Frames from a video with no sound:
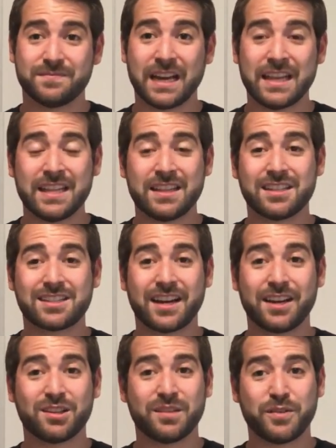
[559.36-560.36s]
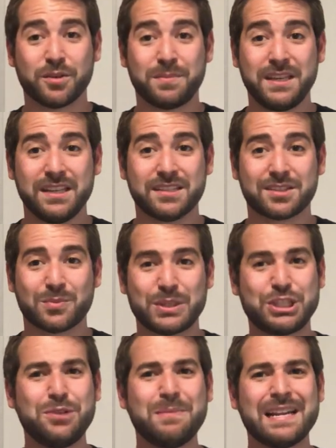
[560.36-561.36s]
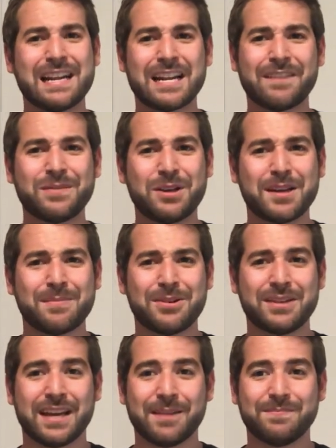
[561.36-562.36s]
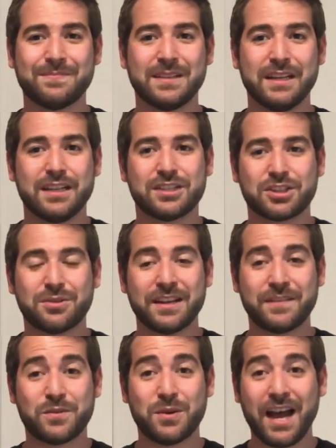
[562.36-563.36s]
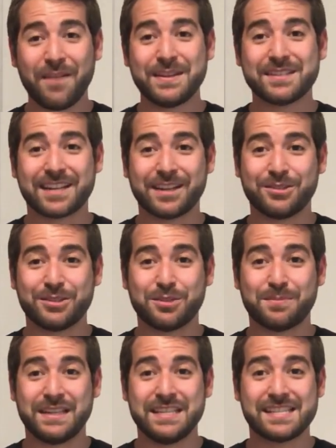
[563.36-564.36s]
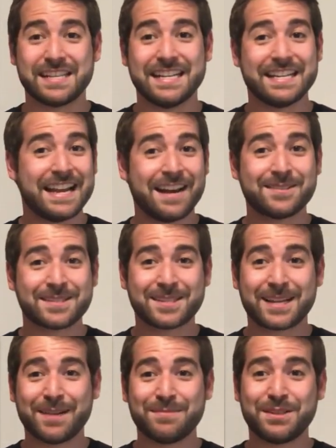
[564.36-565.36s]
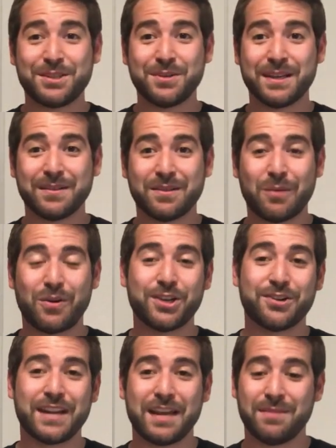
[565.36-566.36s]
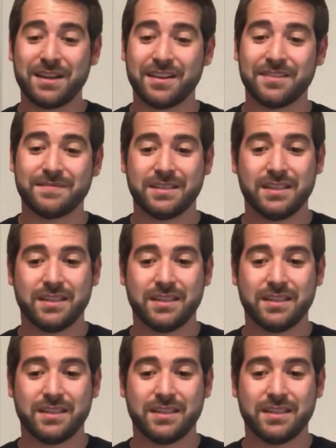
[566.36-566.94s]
and then the title of your piece, which you may not have thought about yet. So if you haven't titled your piece, now's the time to do it while you're naming it.